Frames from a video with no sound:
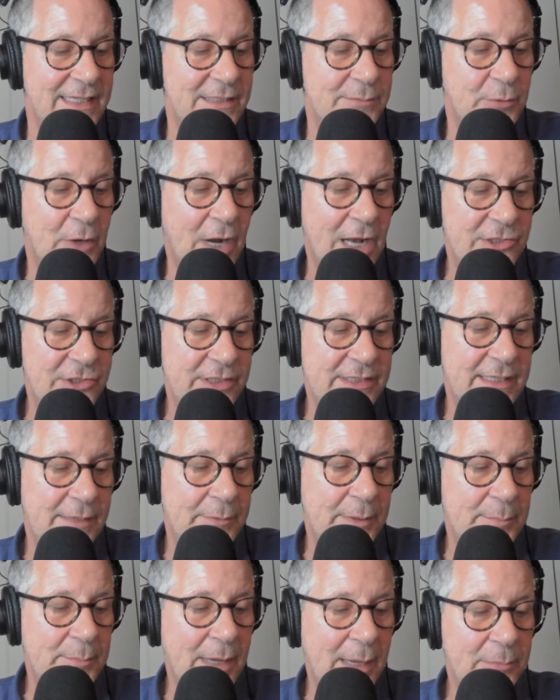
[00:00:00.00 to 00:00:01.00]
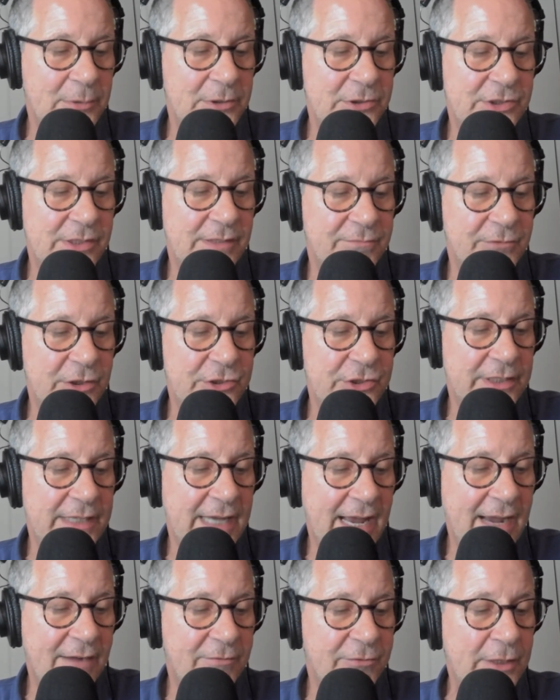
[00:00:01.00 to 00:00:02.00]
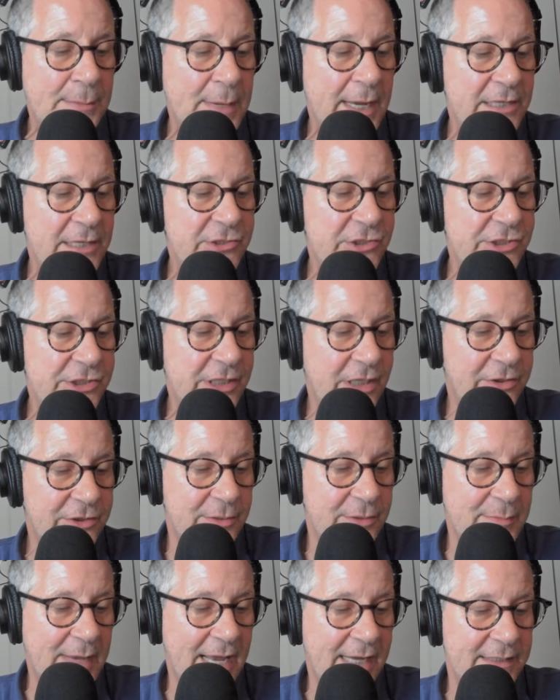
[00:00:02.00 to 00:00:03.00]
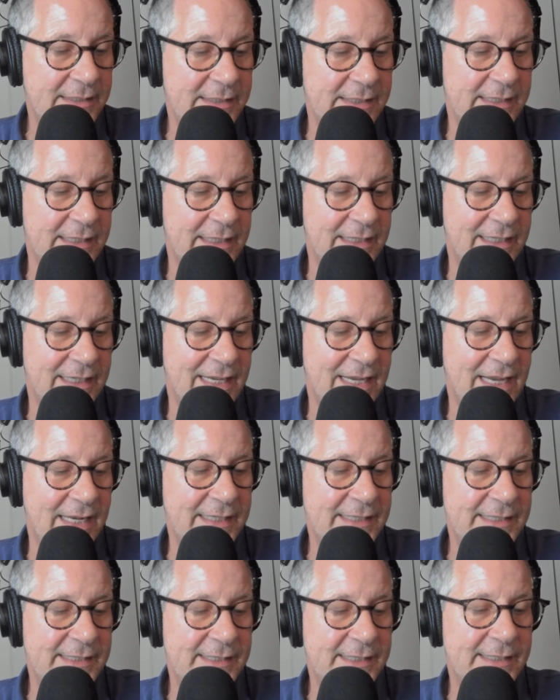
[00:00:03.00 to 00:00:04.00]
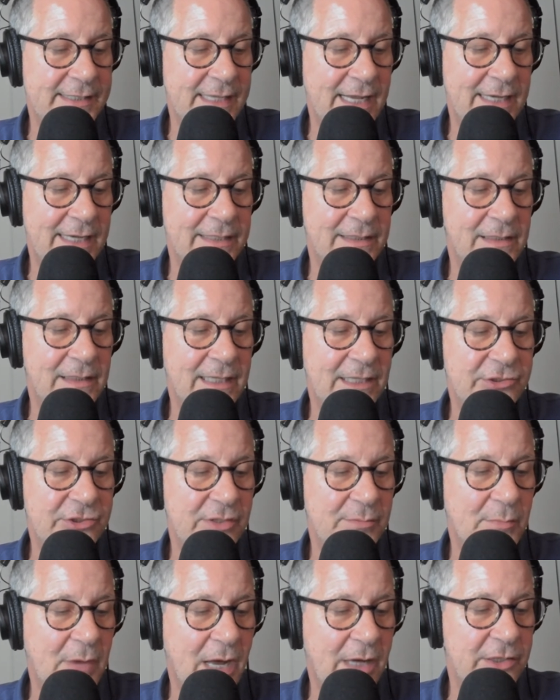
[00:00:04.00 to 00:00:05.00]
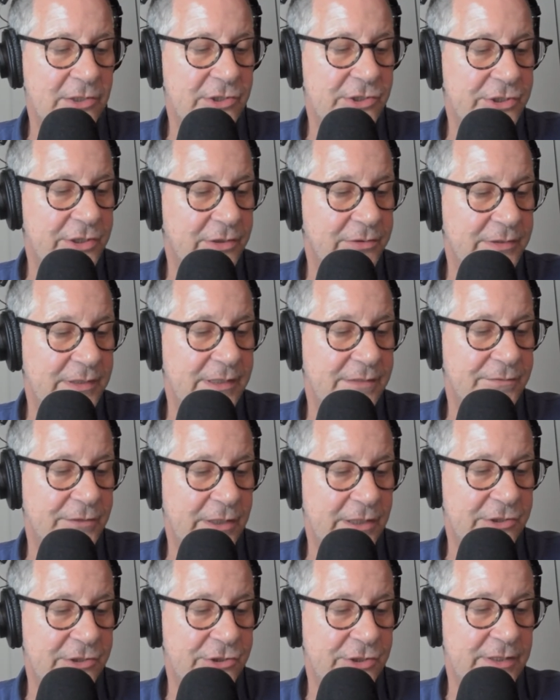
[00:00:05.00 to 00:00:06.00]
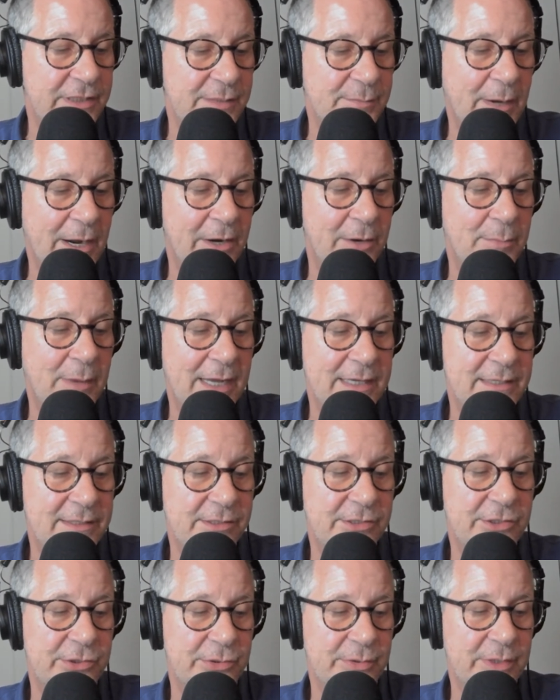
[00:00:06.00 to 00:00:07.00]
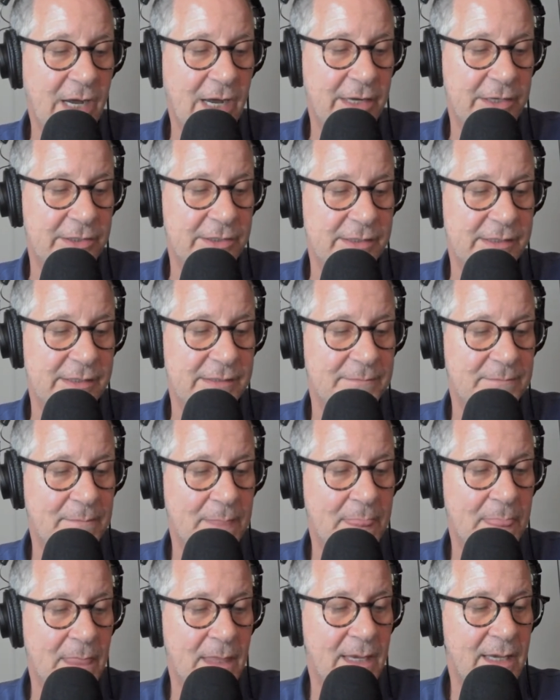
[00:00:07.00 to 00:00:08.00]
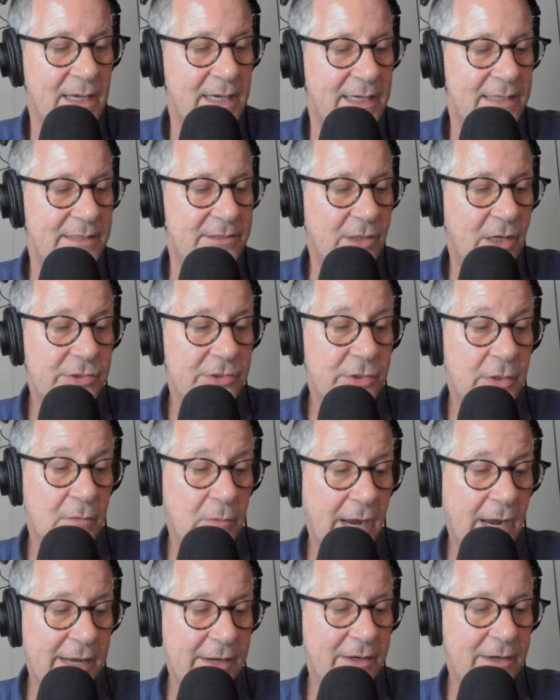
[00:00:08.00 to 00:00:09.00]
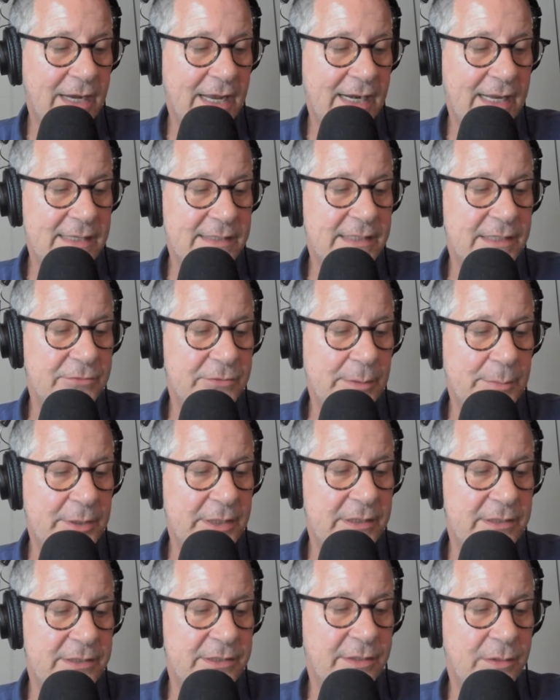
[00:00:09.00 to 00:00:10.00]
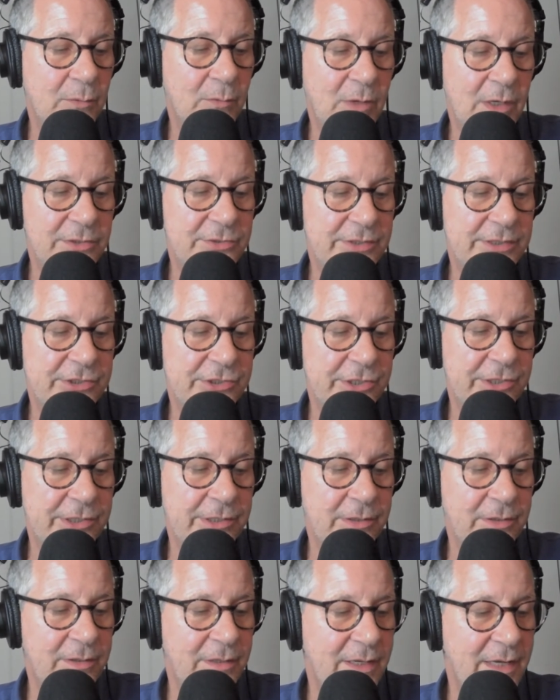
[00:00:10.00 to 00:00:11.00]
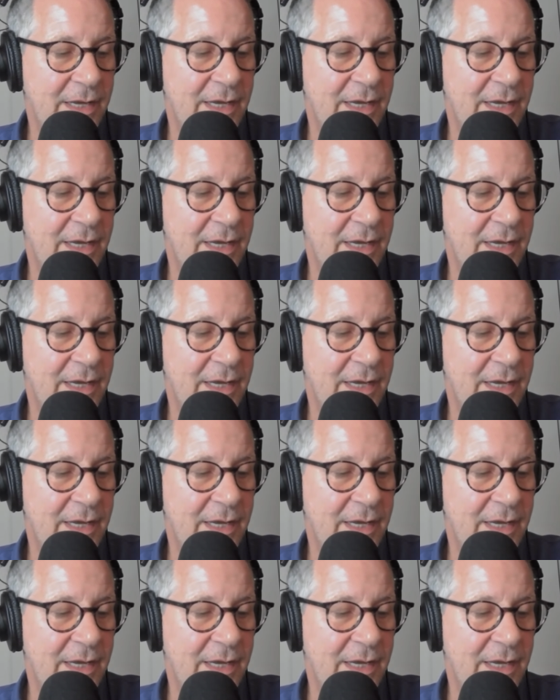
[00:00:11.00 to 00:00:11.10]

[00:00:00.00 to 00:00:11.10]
Projects have been published in virtually every major shelter magazine, and he has designed a collection of modern children's furniture inspired by his two daughters. He's also a writer and has contributed to the Wall Street Journal,